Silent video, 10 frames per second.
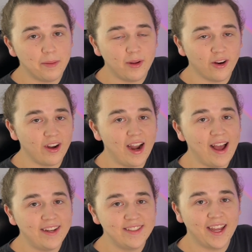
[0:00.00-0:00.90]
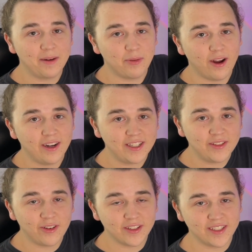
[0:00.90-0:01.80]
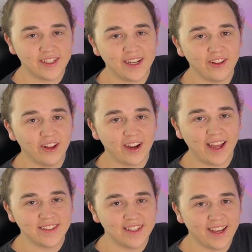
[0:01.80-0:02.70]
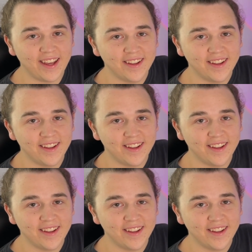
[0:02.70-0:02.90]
me are 9 tech products for us to take a look at today.